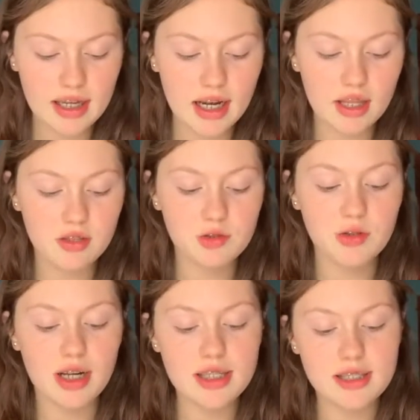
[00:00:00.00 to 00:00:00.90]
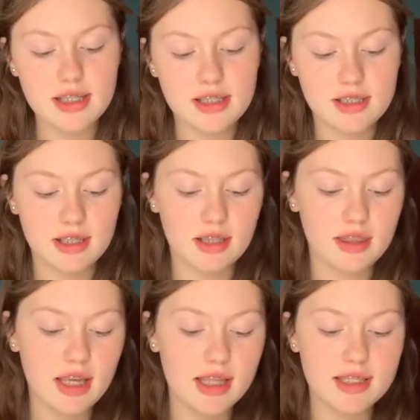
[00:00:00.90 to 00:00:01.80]
and the transition
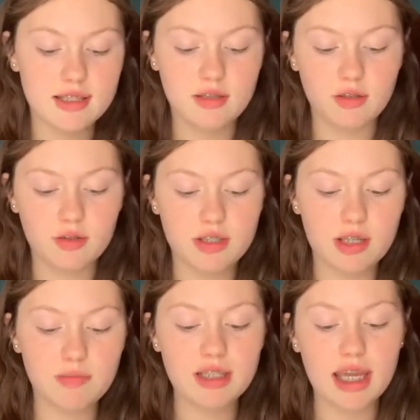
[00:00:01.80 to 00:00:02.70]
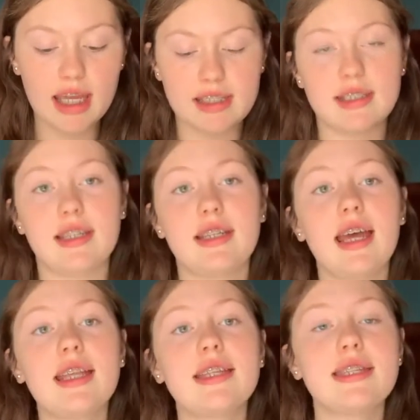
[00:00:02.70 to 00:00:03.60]
thence to subjugation
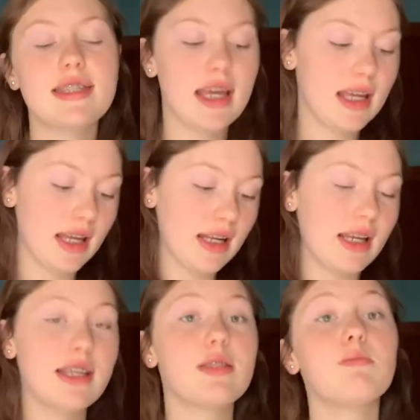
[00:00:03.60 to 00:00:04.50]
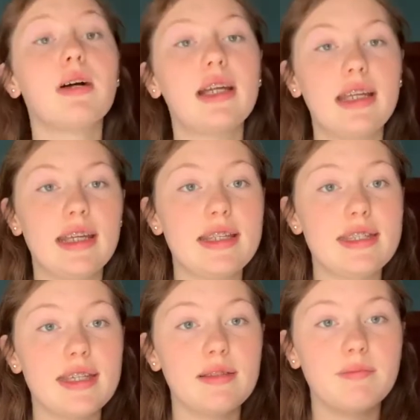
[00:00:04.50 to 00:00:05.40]
to Satan is mighty
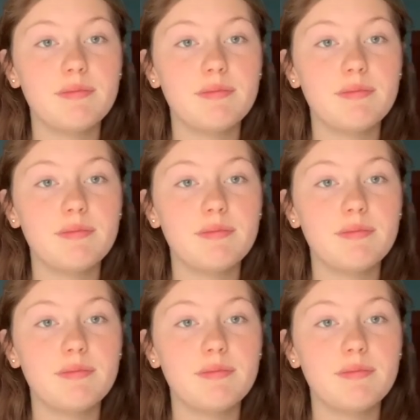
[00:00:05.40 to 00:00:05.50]
easy.